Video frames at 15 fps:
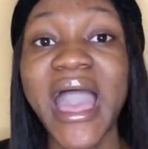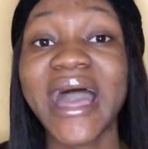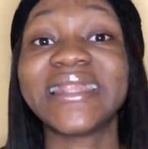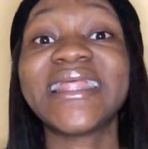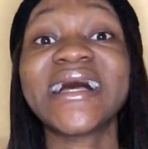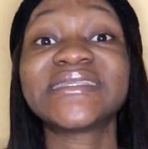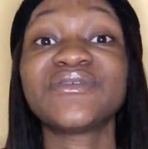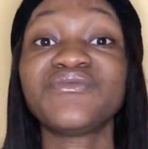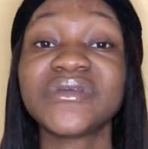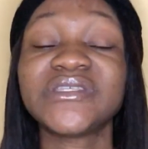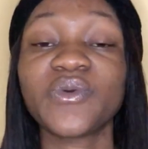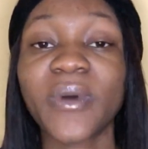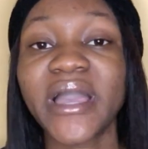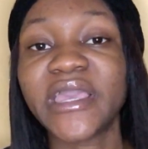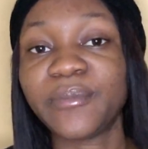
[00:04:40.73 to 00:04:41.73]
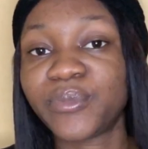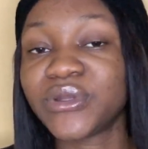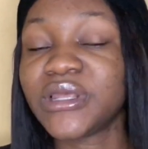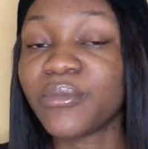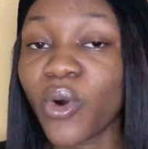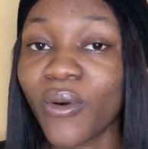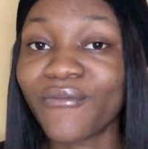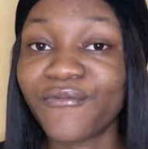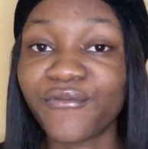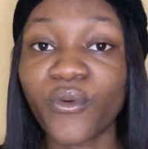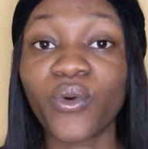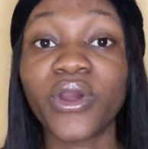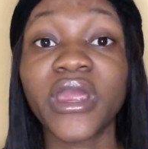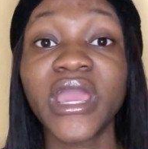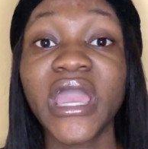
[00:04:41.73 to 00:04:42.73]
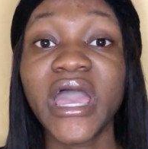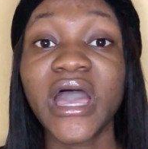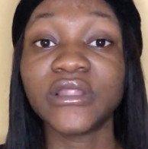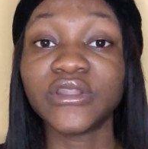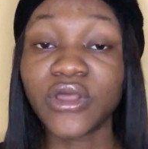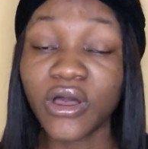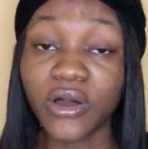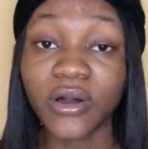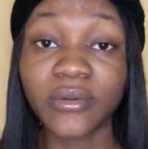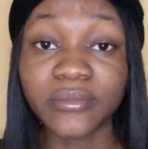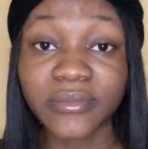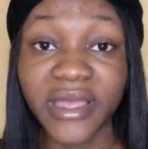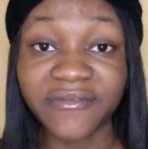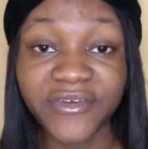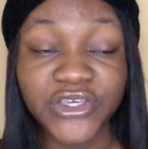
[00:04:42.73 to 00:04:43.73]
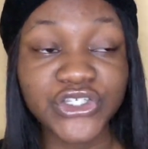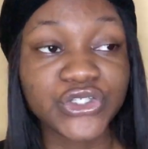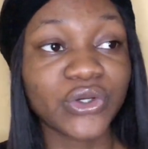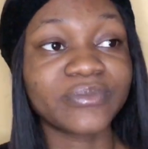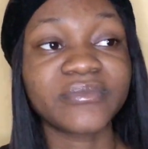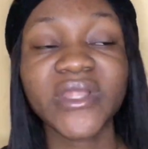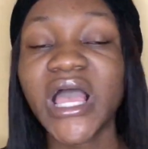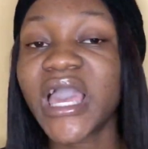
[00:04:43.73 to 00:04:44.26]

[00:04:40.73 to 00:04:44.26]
and that's the reason why he put him off for eviction.